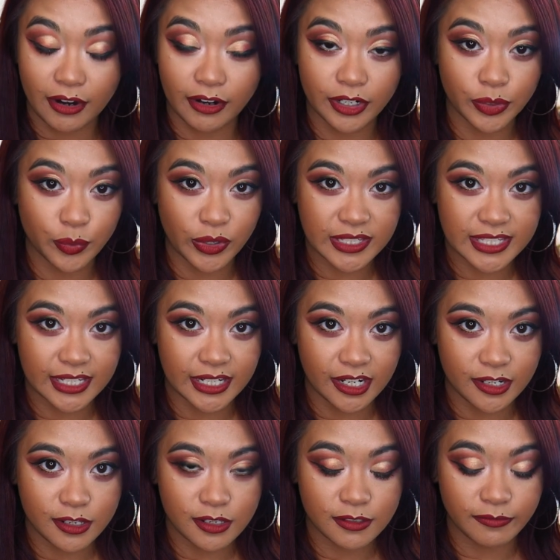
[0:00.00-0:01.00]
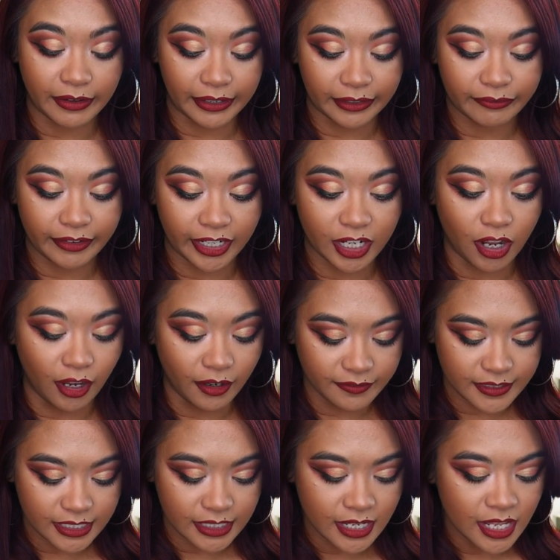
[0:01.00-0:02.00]
aren't ones that I use very, very
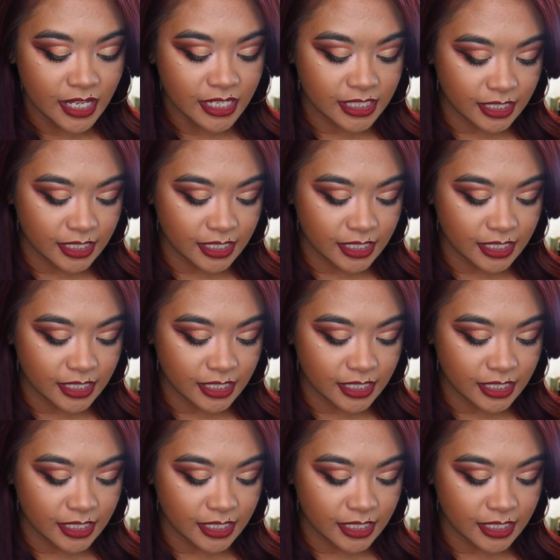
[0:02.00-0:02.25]
often.